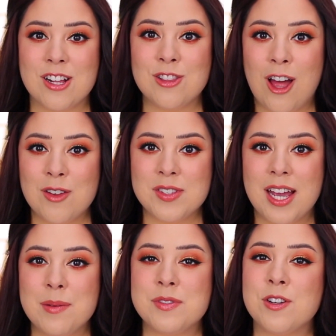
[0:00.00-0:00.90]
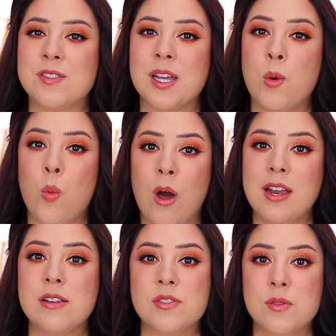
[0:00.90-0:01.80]
A lot of the times there's like
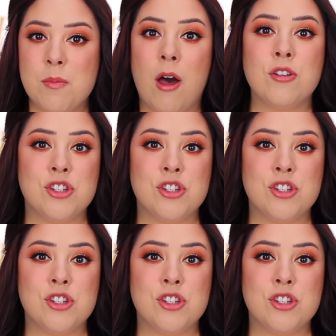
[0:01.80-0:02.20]
one small